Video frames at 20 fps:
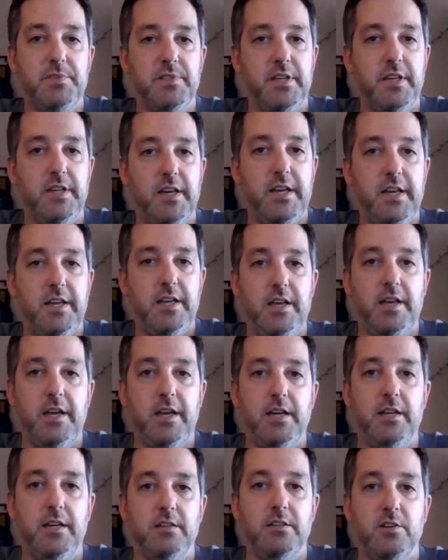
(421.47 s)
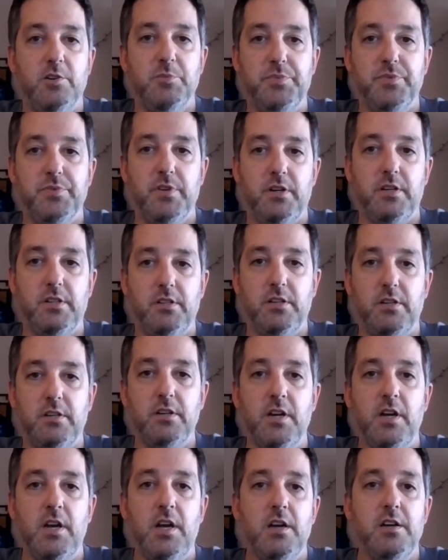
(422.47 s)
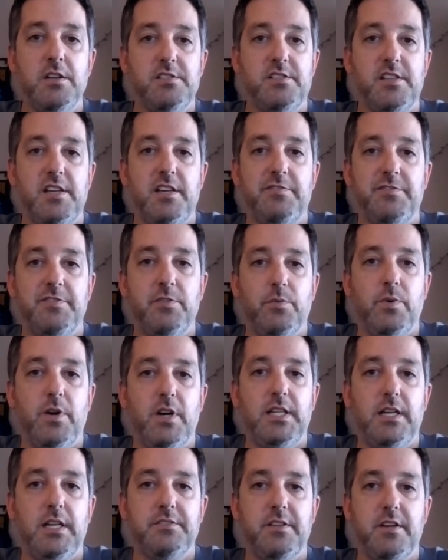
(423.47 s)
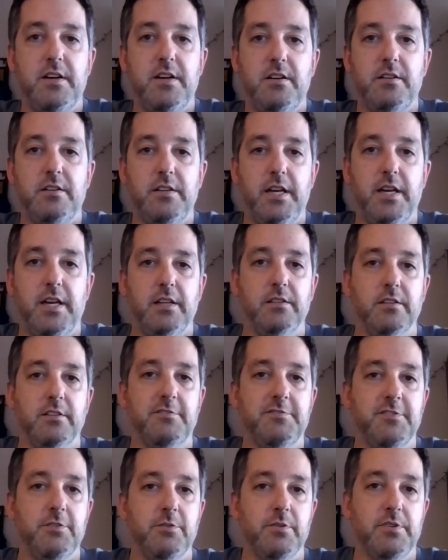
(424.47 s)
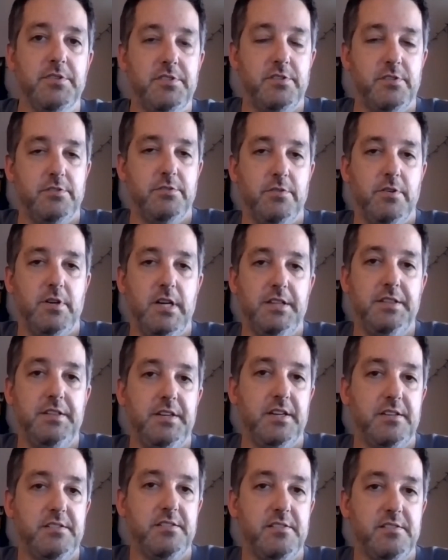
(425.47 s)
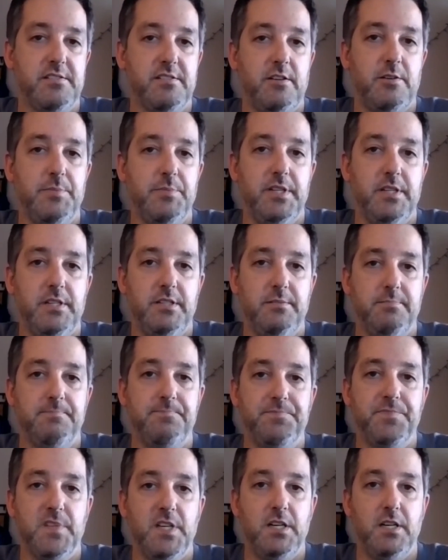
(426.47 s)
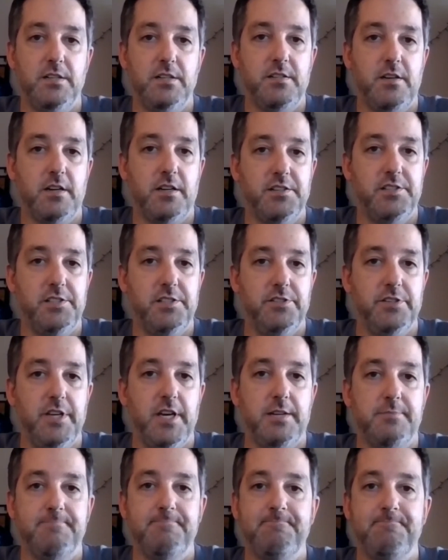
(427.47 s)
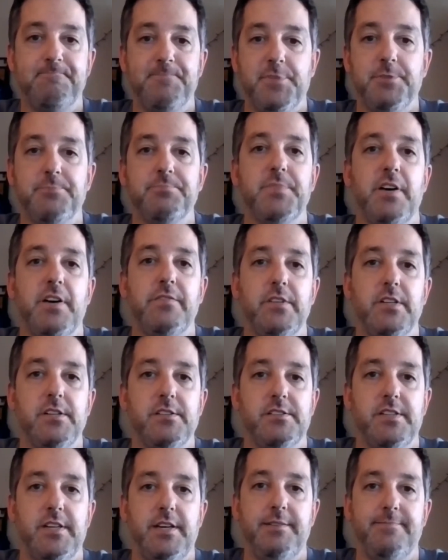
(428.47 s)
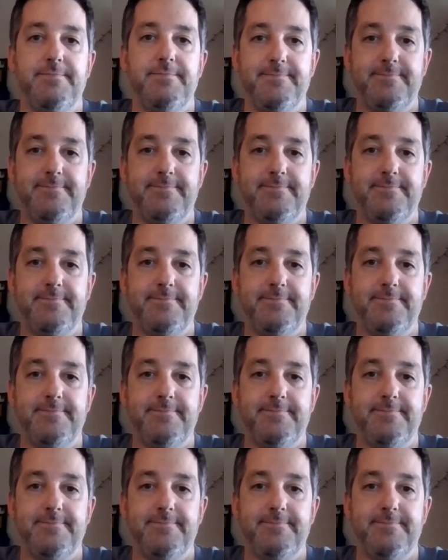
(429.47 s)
today, and hope you all are safe and well out there, and look forward to the next installment and talking to you again. So have a nice day.